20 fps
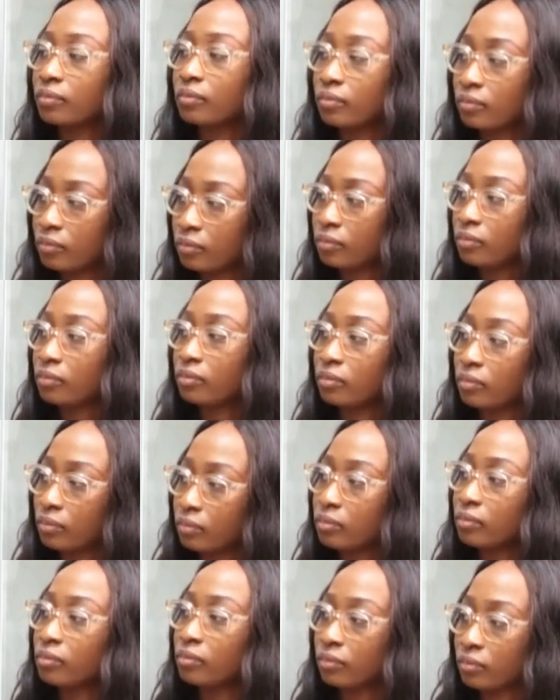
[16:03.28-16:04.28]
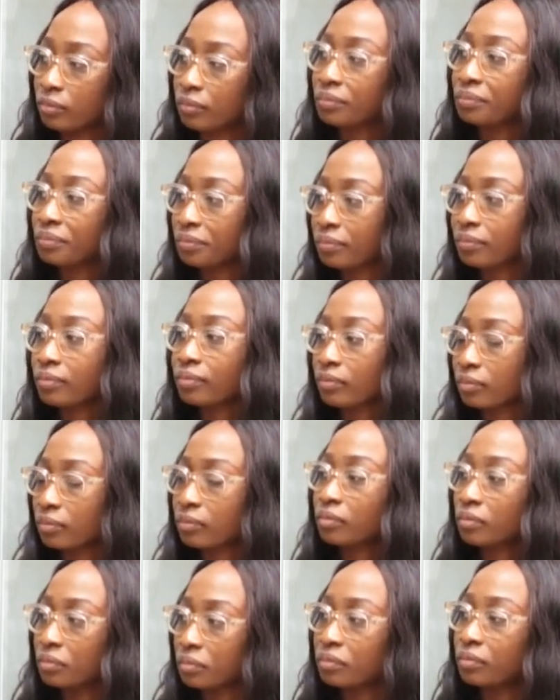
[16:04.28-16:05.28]

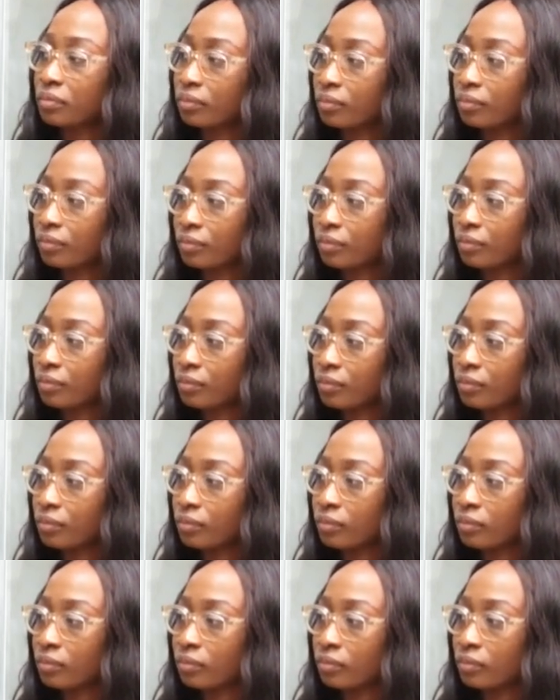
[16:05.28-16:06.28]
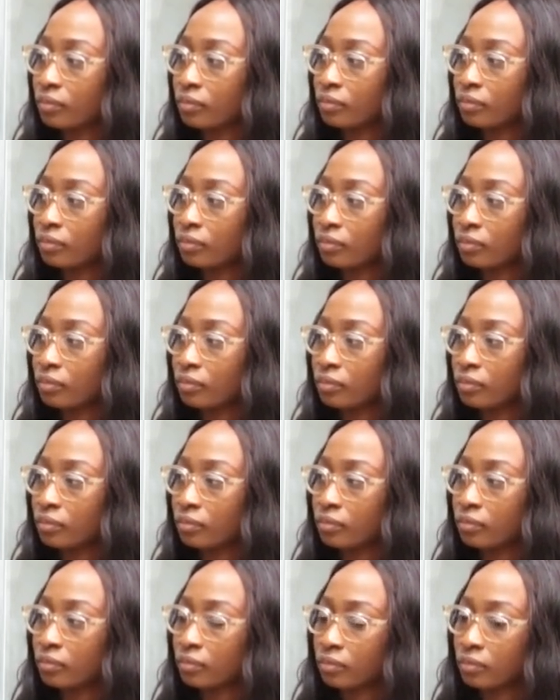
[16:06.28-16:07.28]

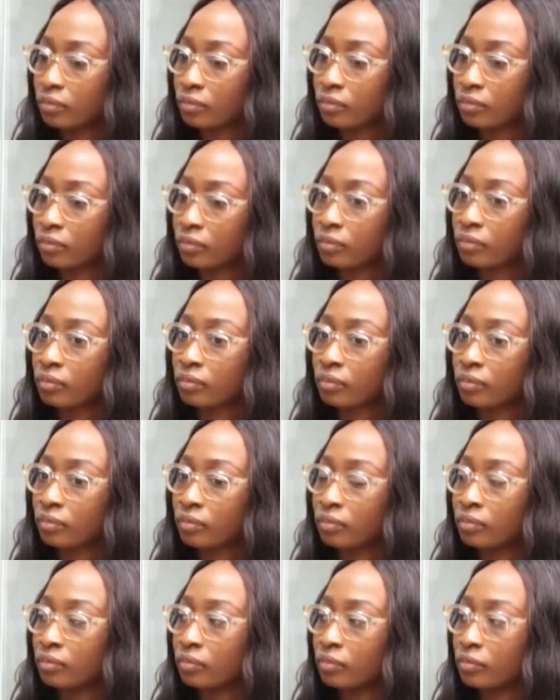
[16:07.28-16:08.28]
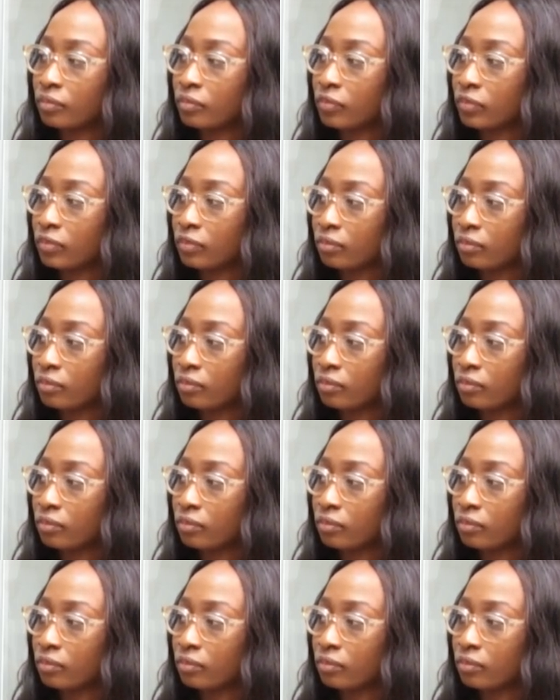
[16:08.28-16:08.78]
No words are spoken by the person on screen.